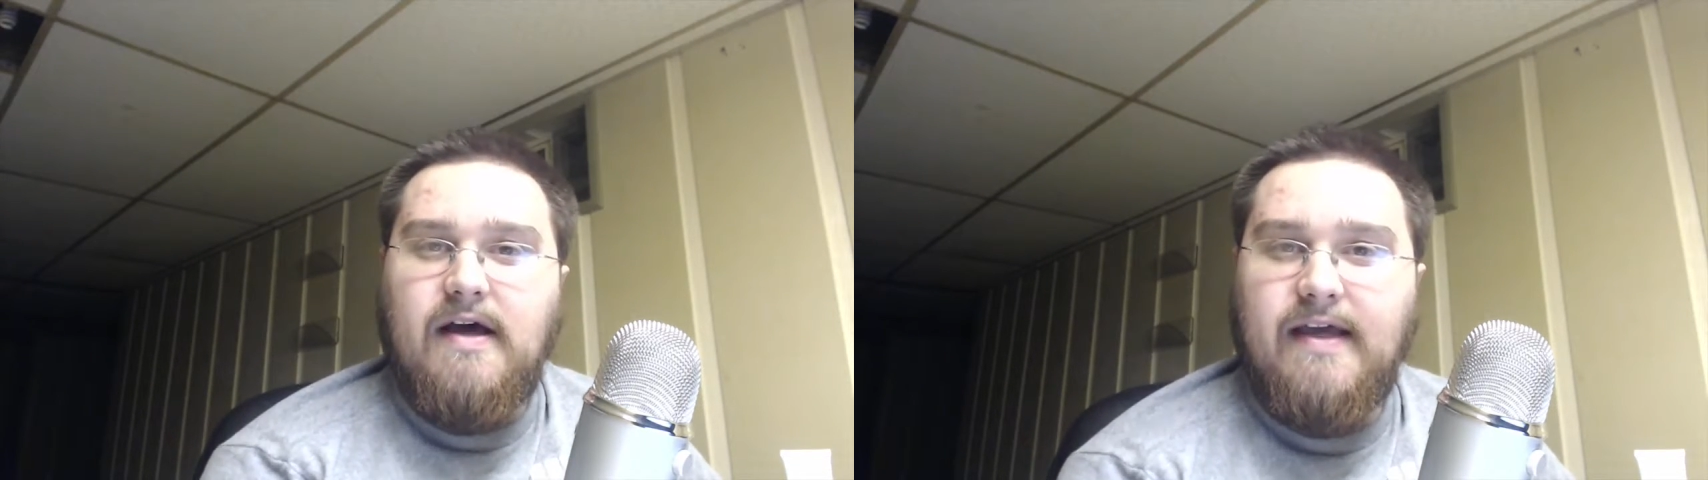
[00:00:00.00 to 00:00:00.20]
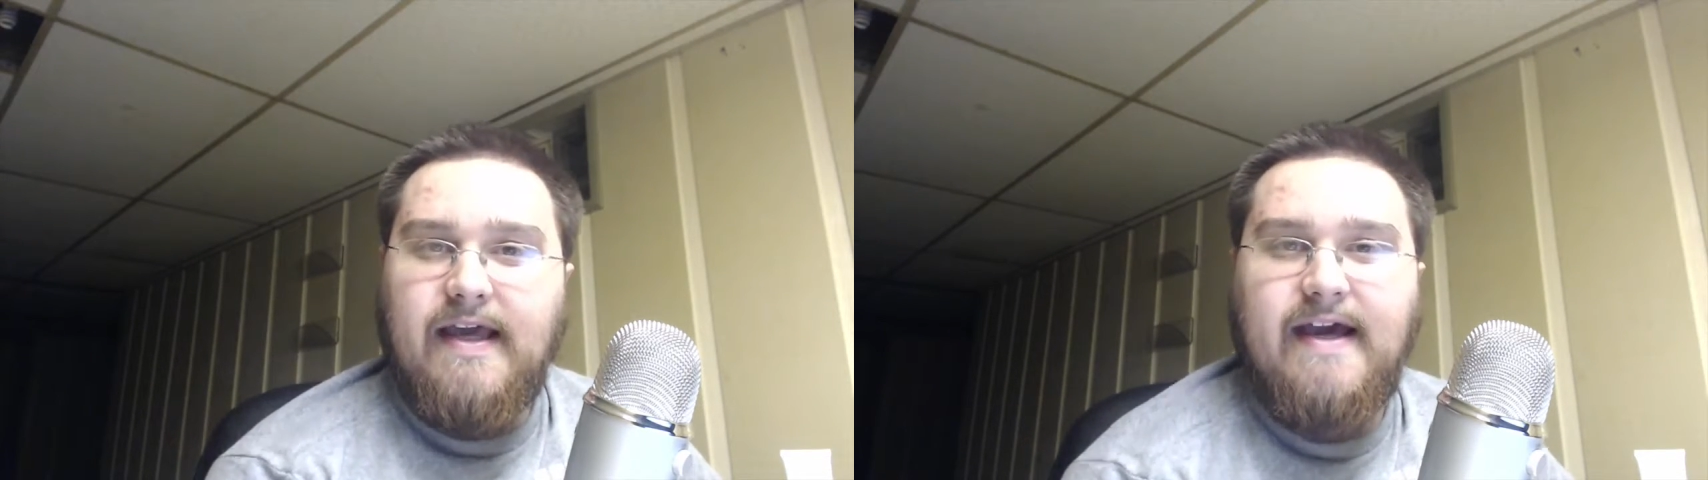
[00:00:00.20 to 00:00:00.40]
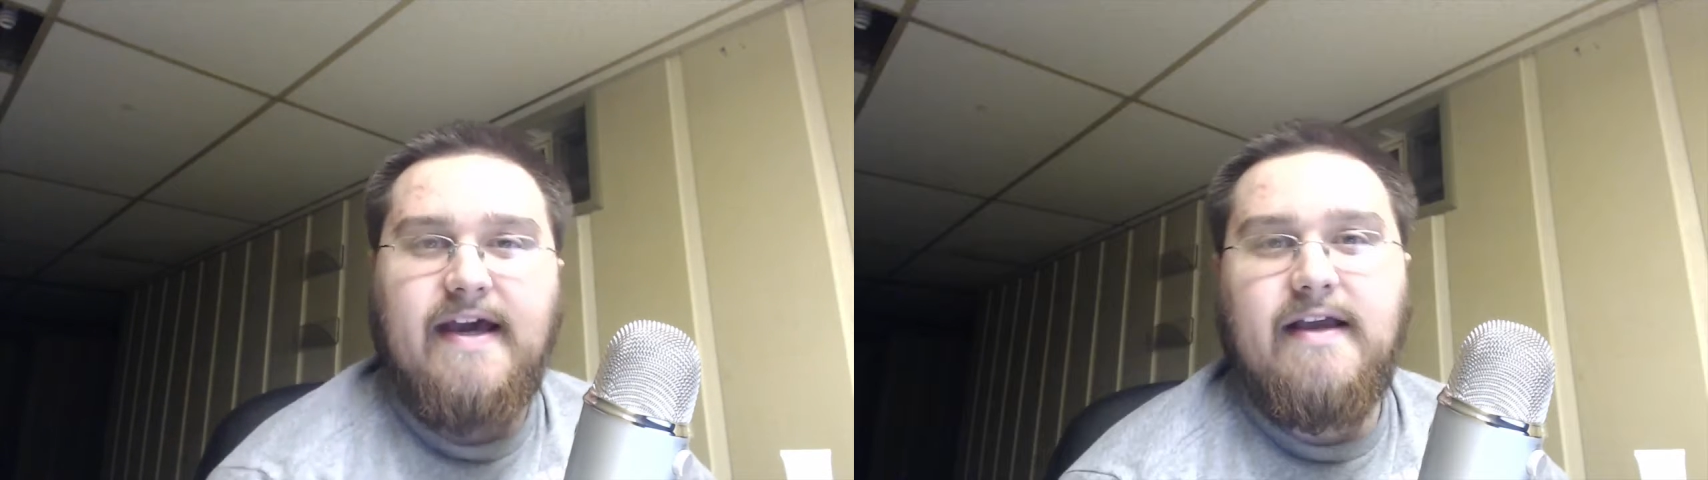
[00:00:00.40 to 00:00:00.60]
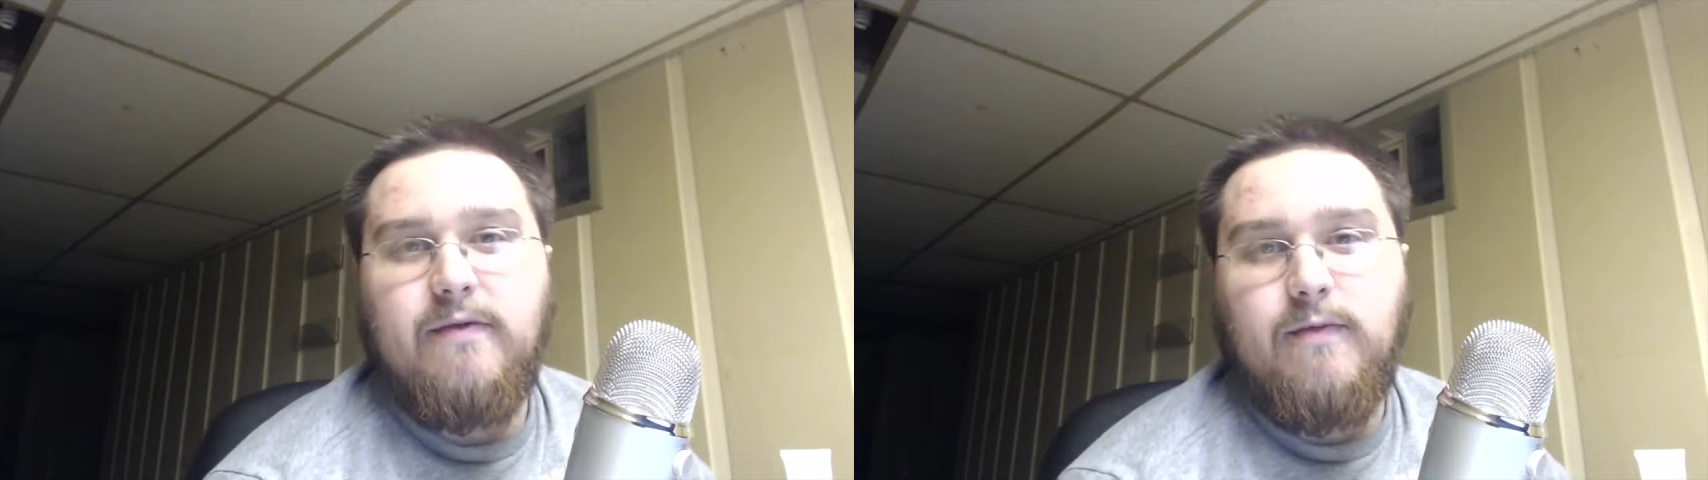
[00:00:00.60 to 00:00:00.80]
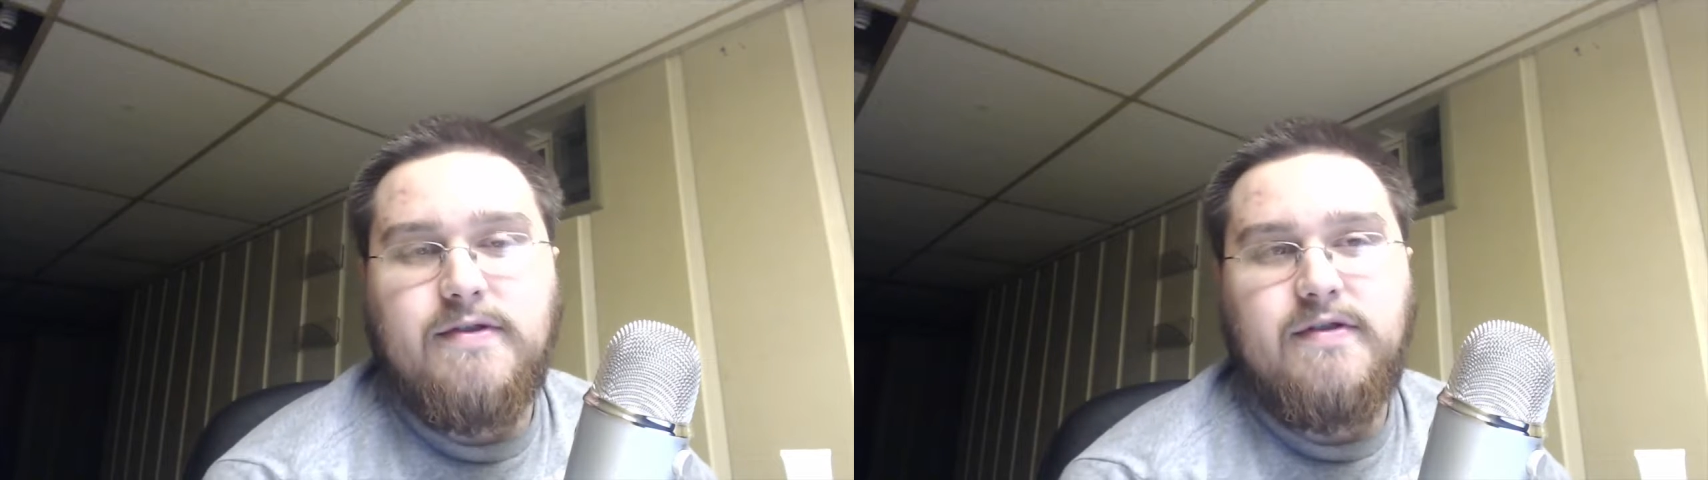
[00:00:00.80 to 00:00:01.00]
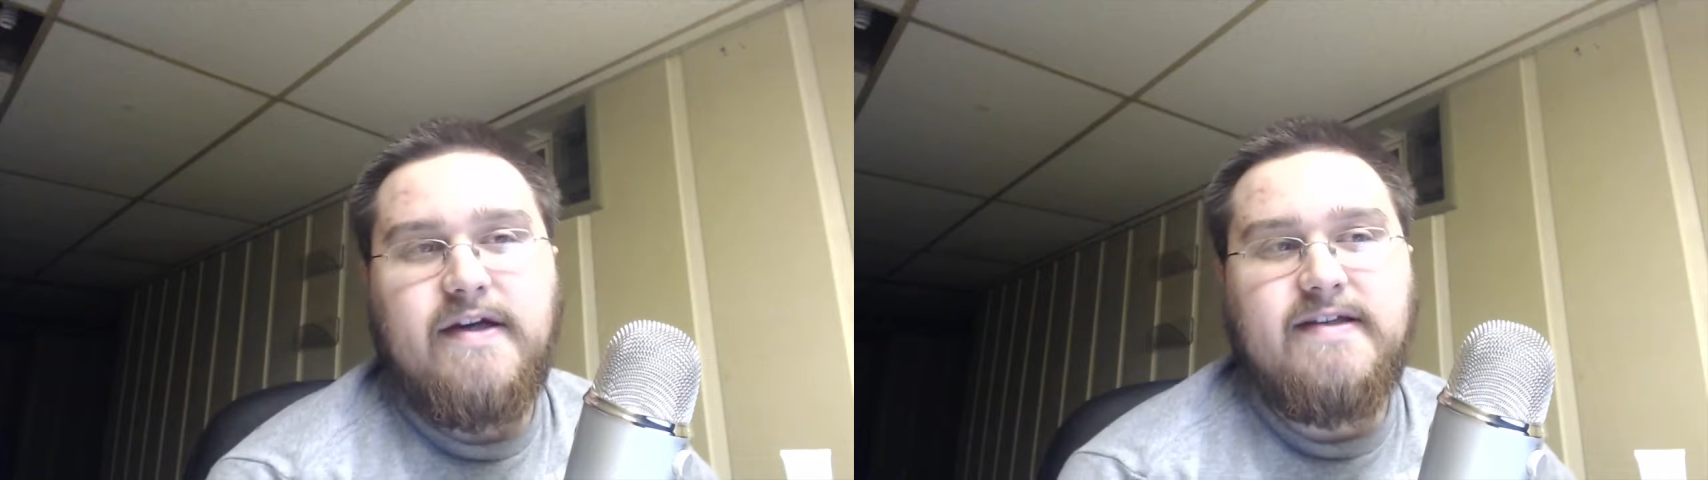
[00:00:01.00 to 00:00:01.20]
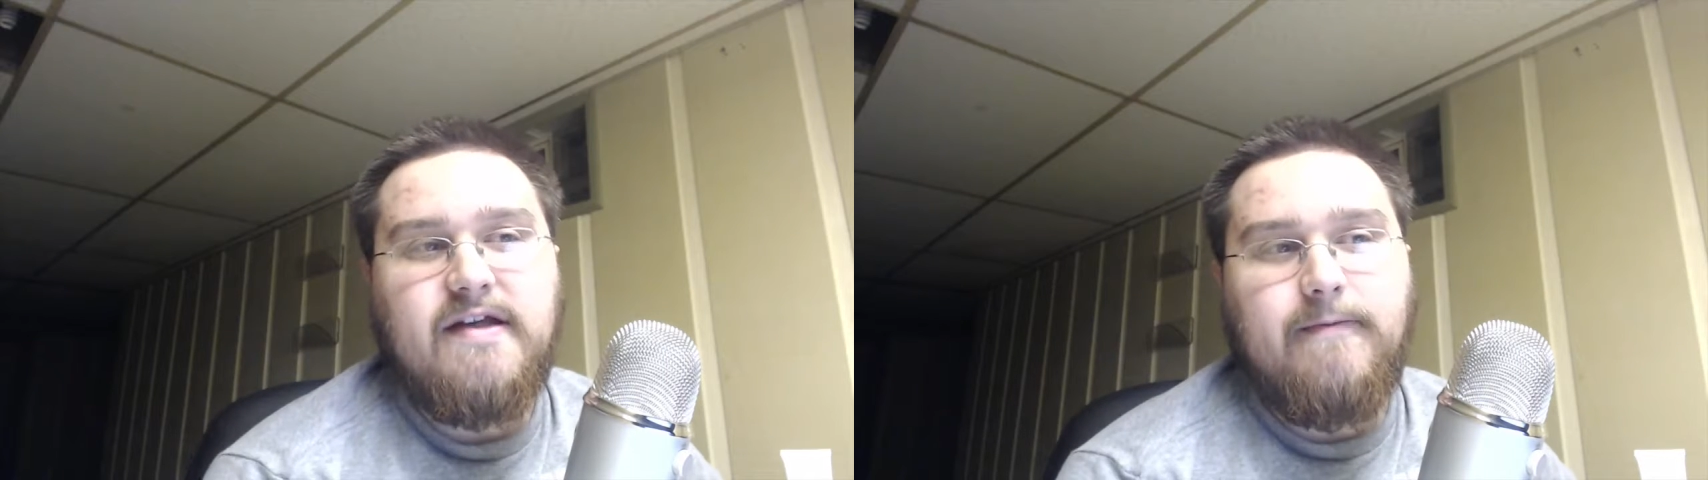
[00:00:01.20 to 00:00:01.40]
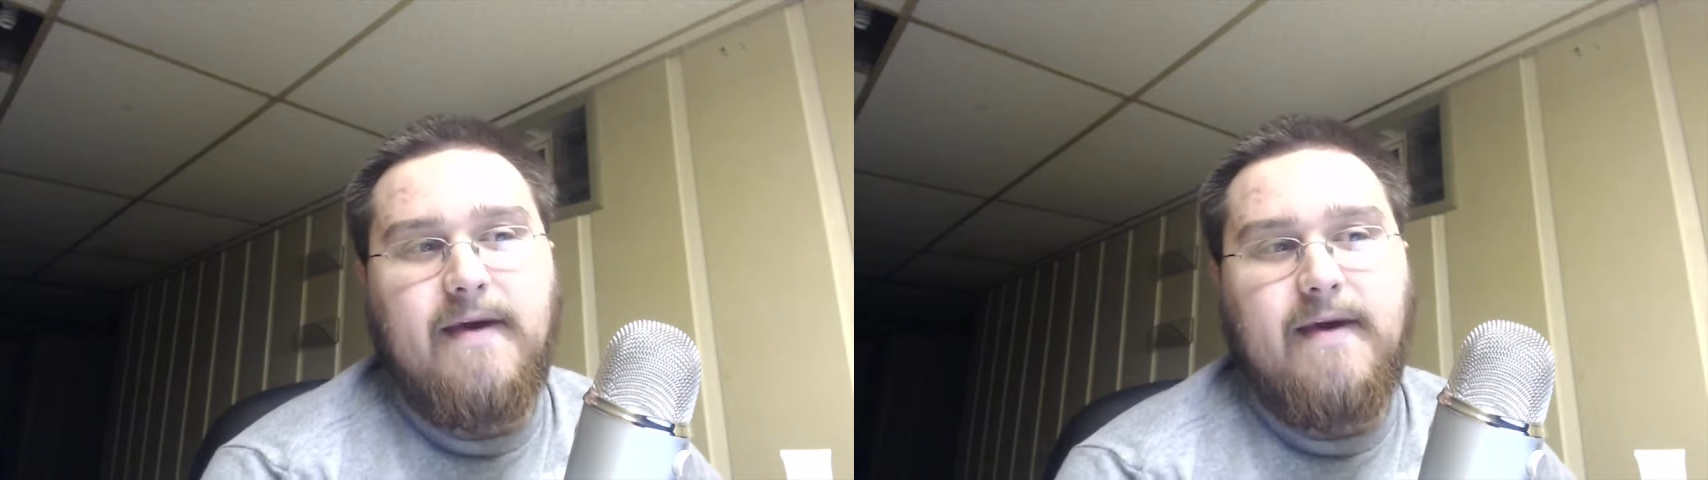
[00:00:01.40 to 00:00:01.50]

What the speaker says: Kat, was dressed up